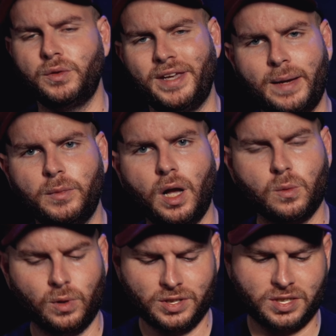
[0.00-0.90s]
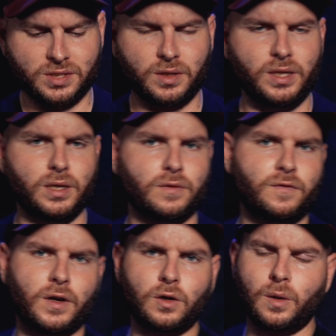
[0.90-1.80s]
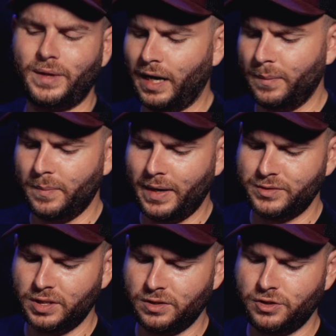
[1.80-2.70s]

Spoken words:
the M-LOK ones because the firearm that I'll be mounting it